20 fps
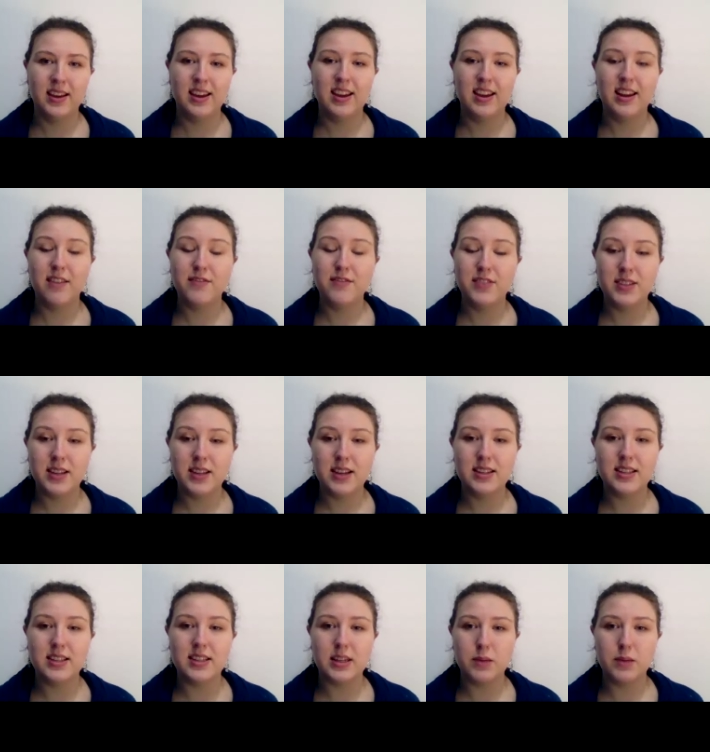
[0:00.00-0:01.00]
It
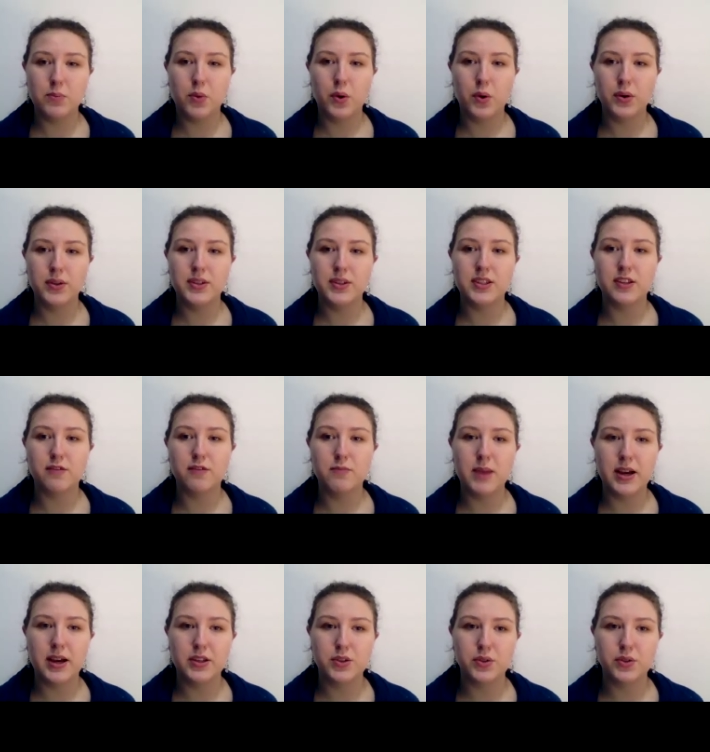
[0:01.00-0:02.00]
emphasizes the importance of
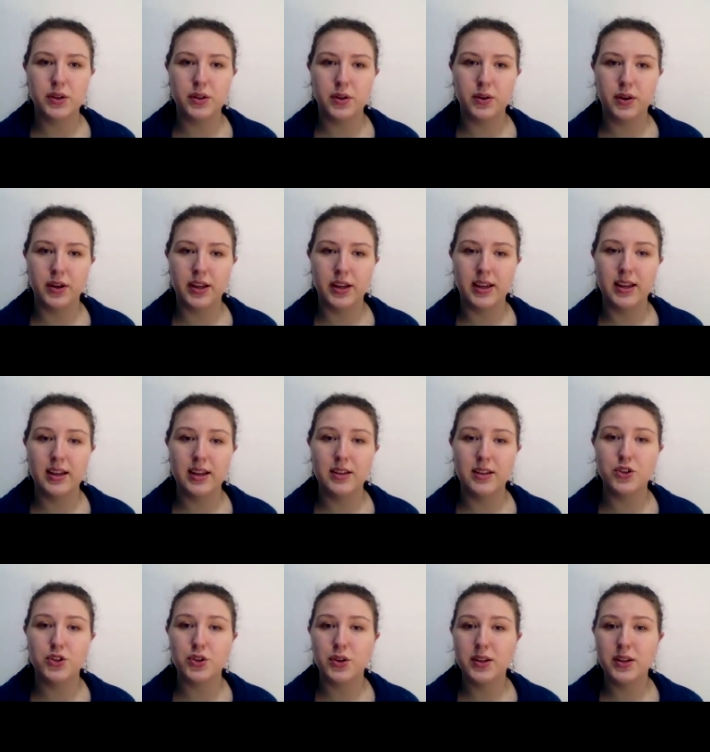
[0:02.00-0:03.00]
mastery learning,
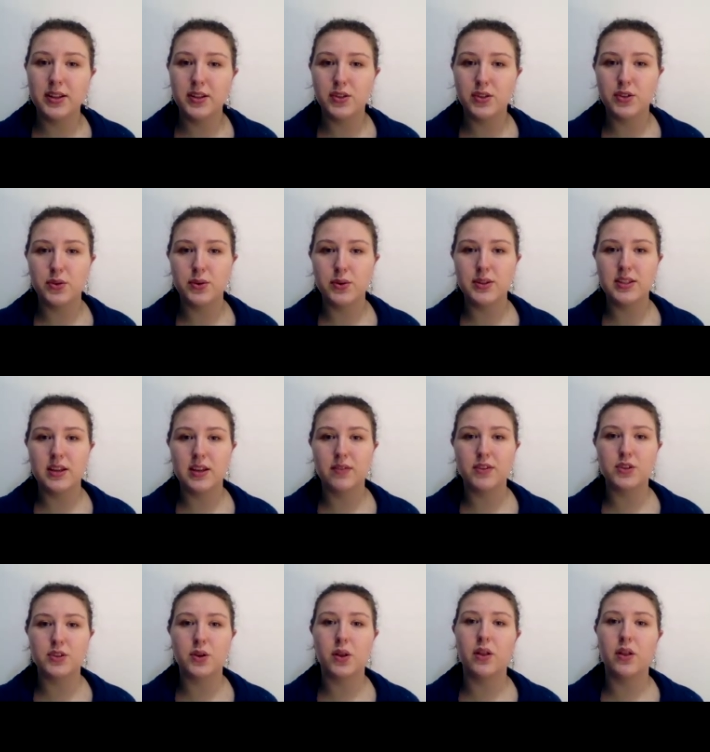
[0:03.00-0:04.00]
ensuring that students have
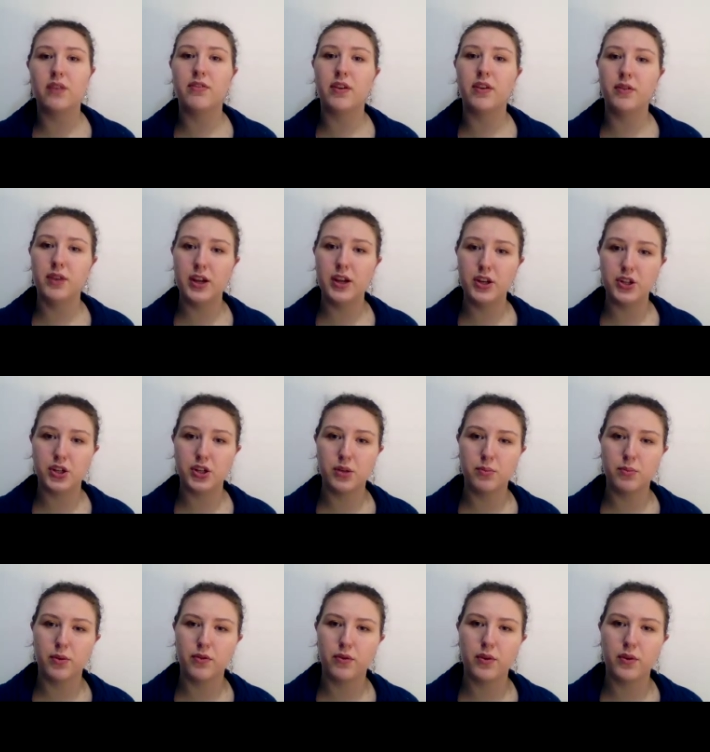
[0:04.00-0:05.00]
a solid
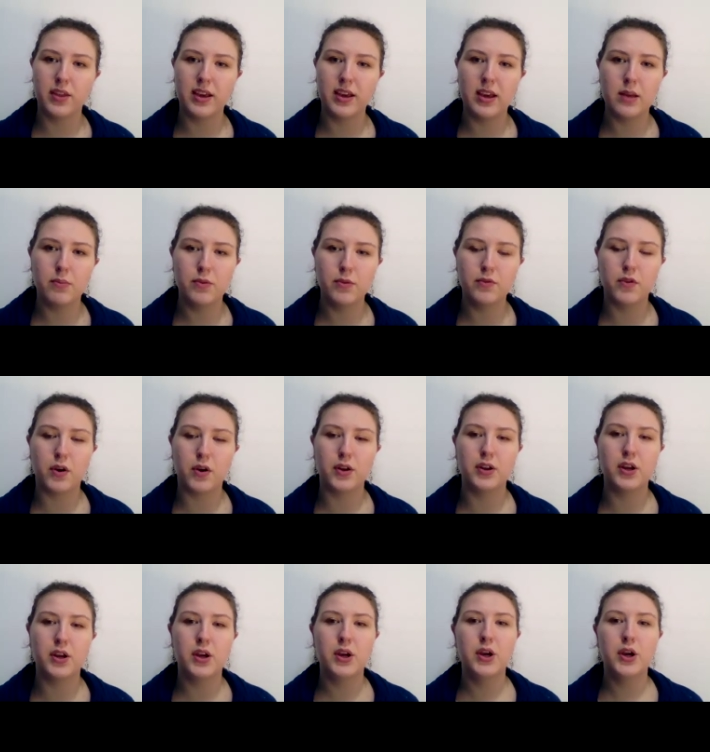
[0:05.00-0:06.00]
foundation before they can move
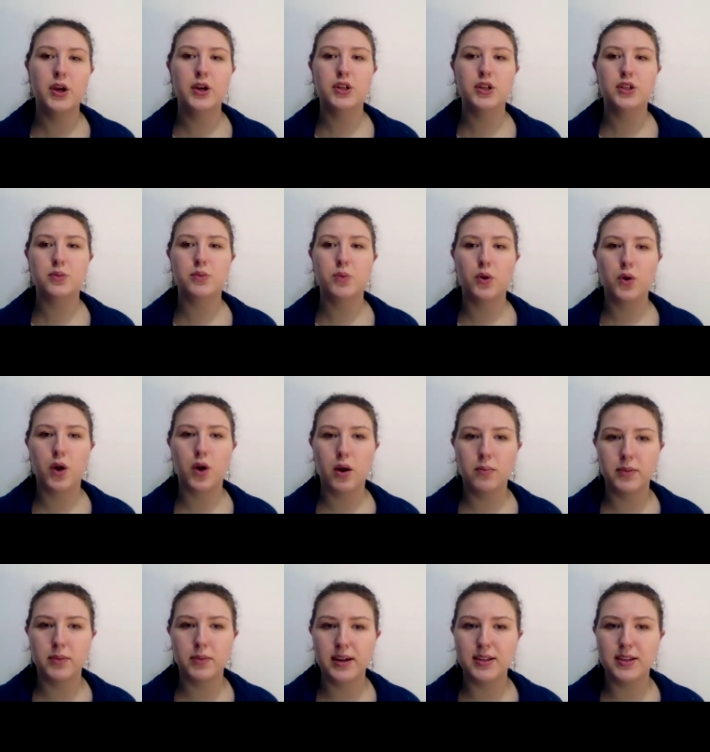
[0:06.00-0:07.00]
on to more
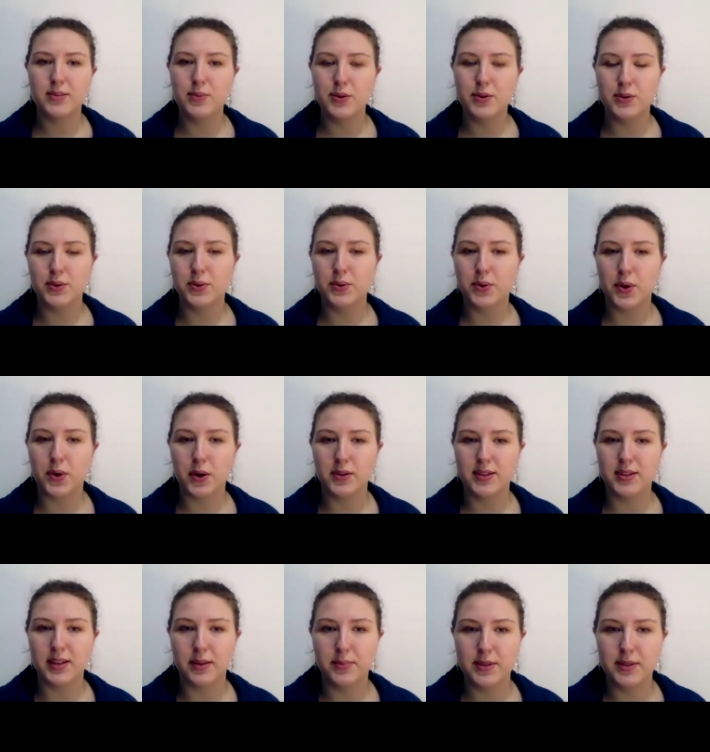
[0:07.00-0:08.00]
complex musical
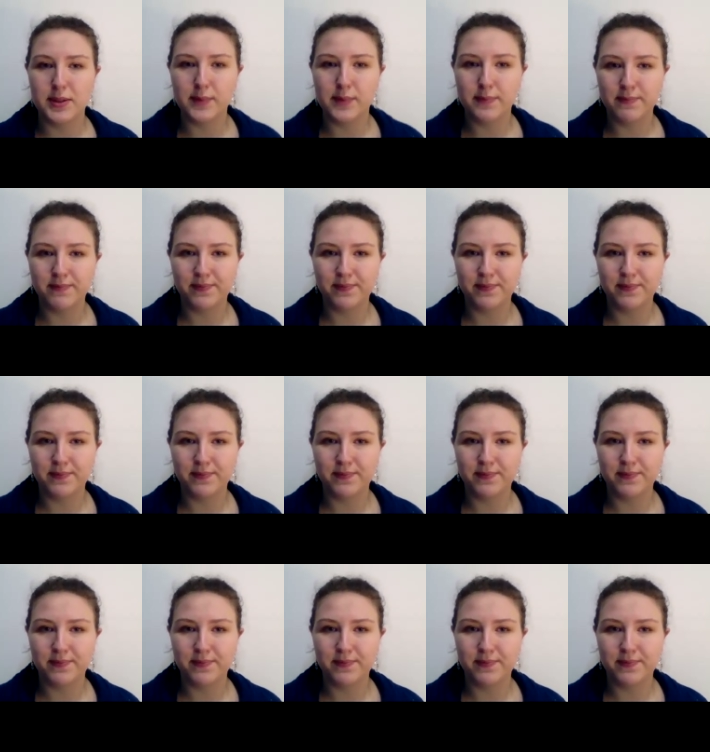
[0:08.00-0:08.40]
concepts.